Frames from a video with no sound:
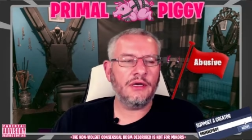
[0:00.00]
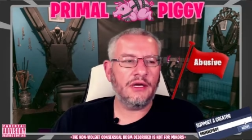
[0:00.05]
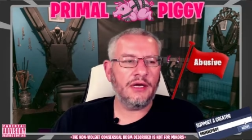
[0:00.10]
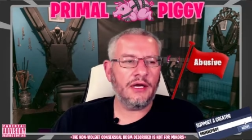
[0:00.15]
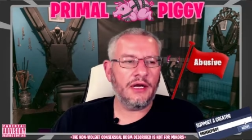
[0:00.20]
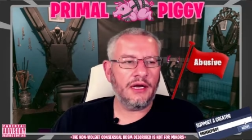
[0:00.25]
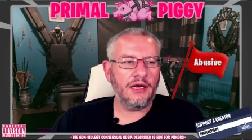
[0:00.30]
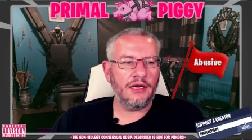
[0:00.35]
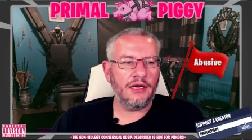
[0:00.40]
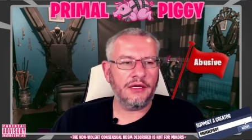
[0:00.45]

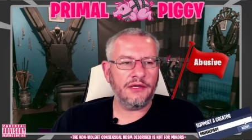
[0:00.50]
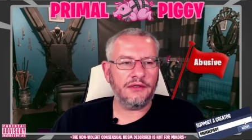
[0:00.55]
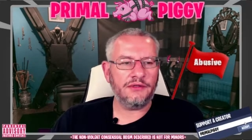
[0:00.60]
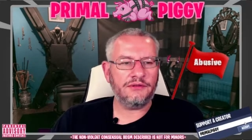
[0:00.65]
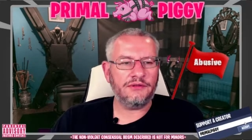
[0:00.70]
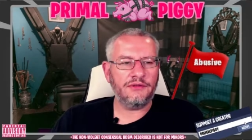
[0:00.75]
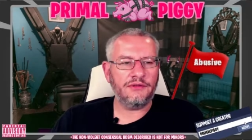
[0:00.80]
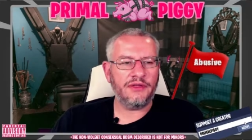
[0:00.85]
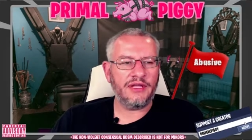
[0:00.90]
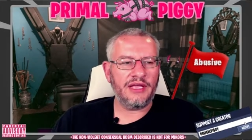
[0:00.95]
Uh,
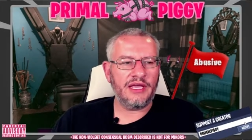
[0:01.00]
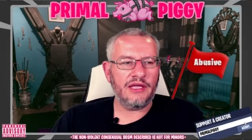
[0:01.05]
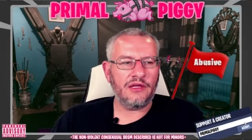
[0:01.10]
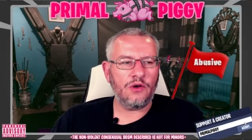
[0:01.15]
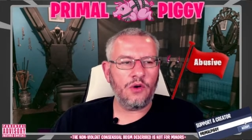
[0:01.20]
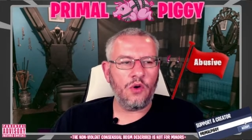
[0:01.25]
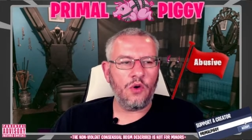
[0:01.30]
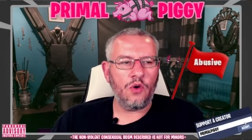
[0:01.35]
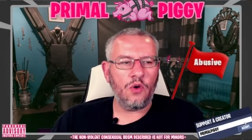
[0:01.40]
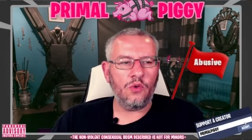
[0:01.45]
do they
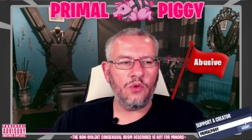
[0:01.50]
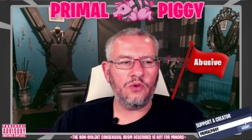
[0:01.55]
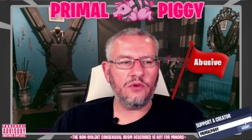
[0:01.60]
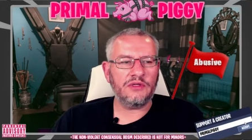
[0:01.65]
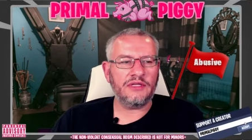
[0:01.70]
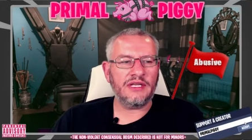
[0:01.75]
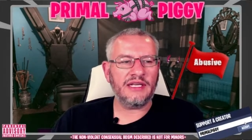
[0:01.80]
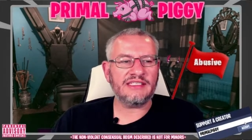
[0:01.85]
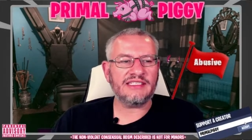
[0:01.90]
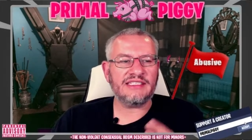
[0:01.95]
hold
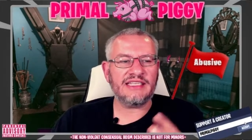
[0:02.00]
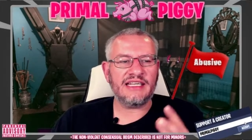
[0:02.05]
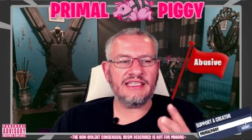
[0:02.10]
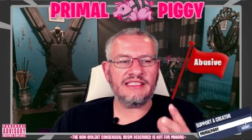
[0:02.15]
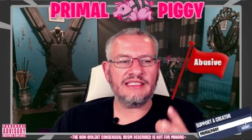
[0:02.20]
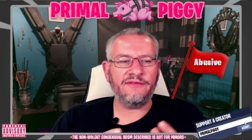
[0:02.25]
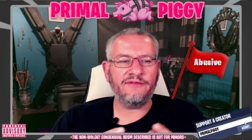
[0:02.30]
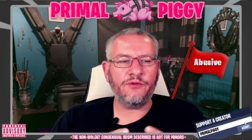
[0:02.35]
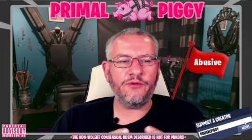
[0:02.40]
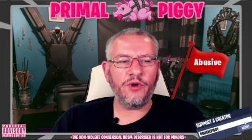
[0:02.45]

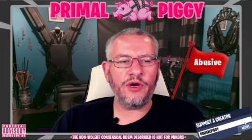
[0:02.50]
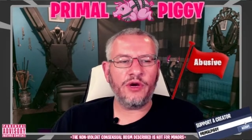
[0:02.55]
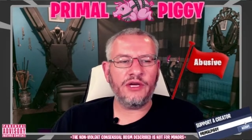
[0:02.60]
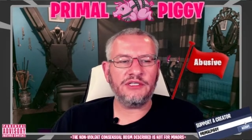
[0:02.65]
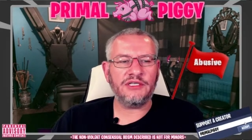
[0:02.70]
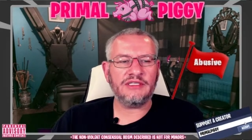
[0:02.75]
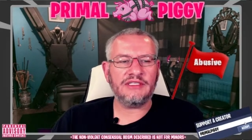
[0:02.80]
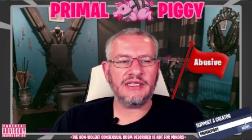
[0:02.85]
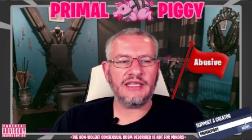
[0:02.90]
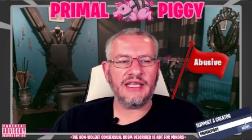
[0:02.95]
excessive
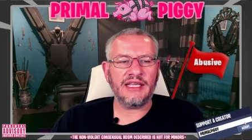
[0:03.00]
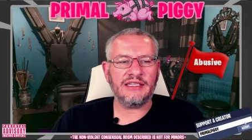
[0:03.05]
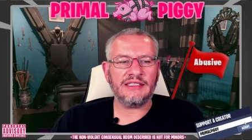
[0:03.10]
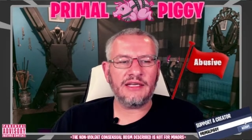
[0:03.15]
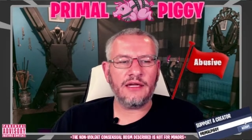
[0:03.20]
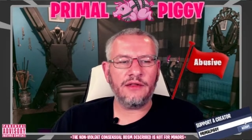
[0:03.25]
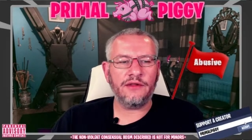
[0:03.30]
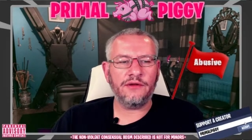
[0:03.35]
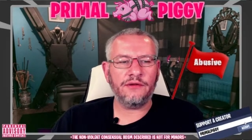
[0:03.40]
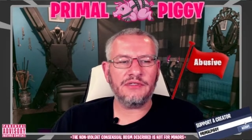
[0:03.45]
grudges against
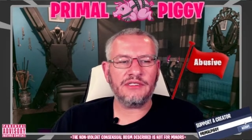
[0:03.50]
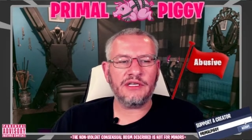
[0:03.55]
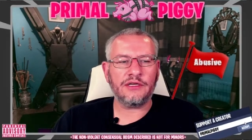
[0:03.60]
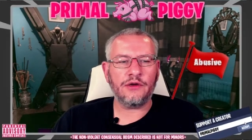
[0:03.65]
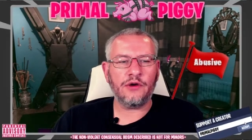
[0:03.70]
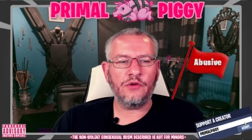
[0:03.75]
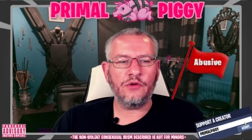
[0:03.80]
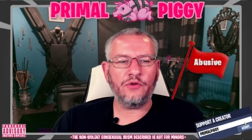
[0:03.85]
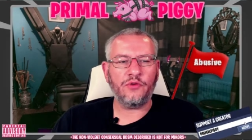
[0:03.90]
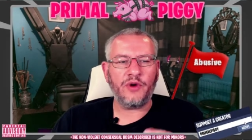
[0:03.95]
others that
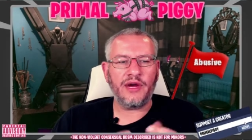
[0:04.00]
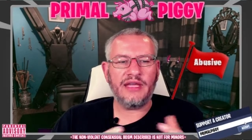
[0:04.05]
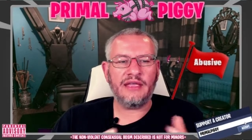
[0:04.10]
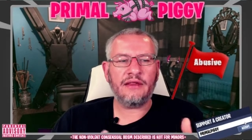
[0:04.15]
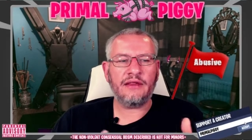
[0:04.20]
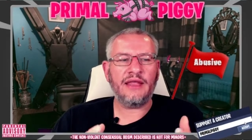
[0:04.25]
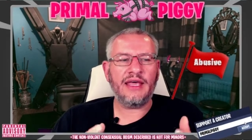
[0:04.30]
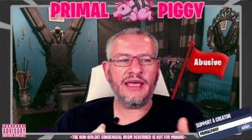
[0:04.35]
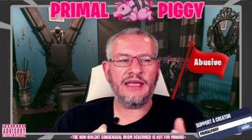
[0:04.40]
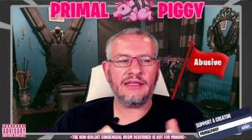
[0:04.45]
go great
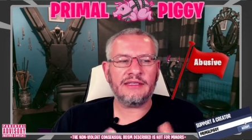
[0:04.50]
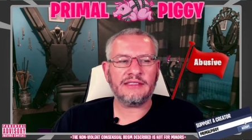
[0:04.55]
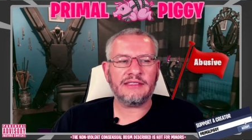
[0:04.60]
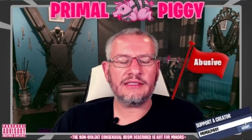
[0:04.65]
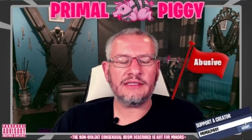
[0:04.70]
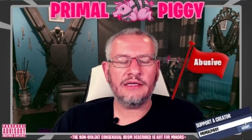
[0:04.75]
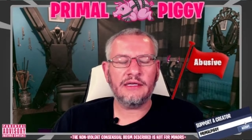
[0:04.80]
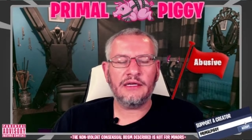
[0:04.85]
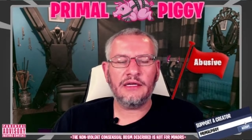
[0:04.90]
lengths?